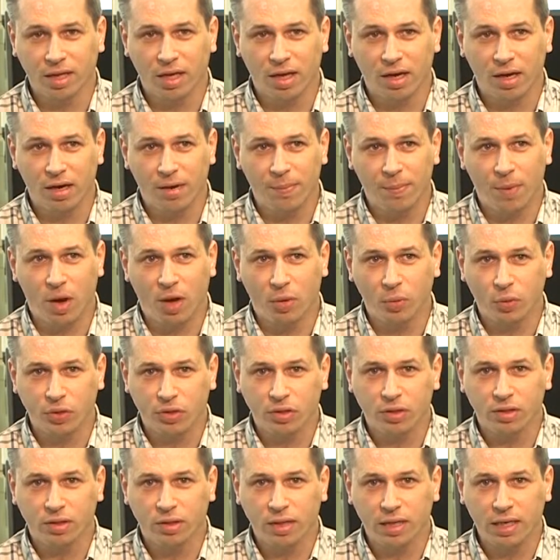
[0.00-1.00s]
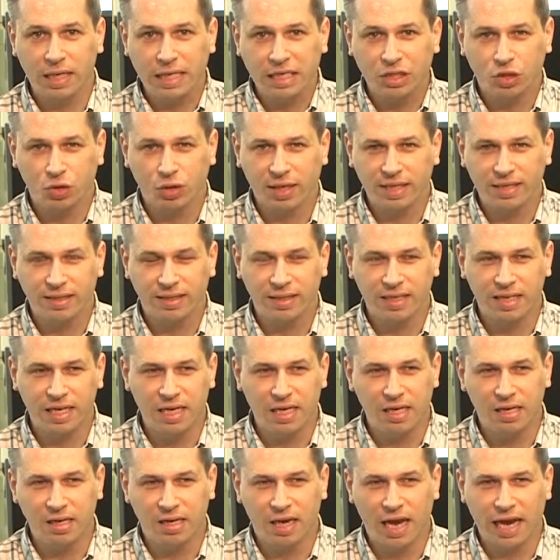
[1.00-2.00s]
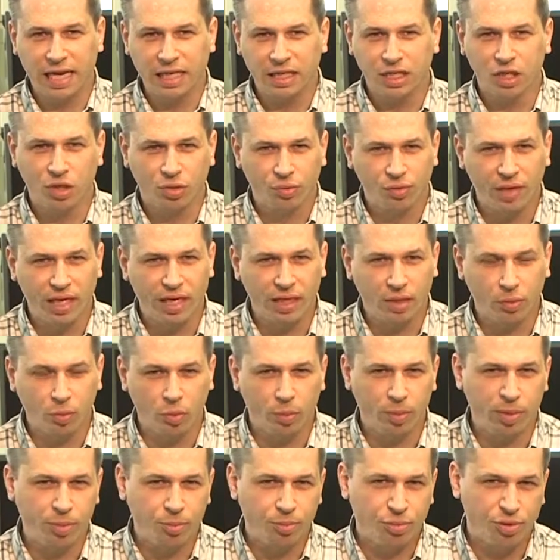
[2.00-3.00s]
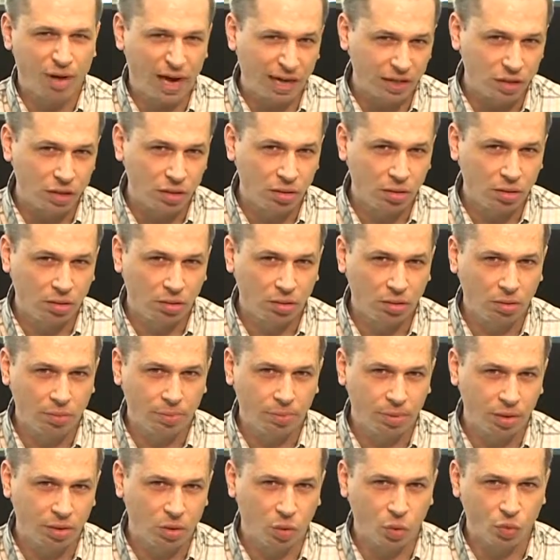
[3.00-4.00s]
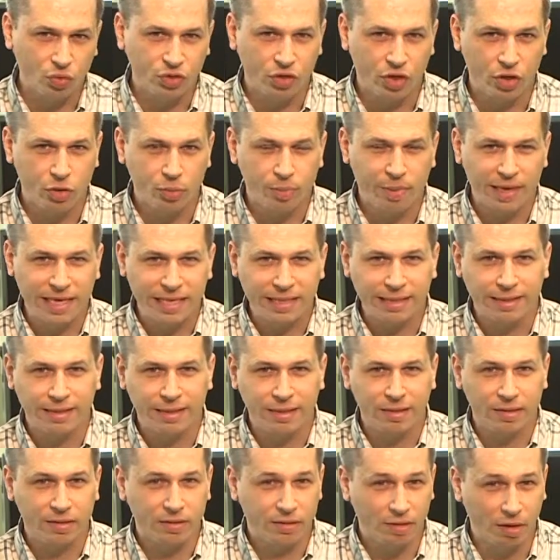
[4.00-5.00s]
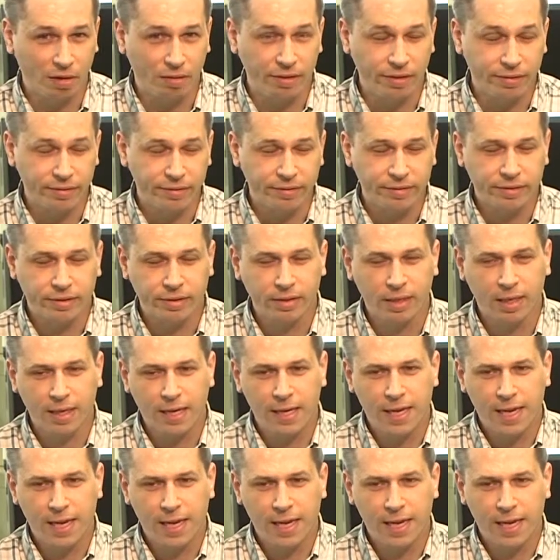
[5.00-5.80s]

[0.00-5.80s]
um, I was interested in a career that would be practical but also based in science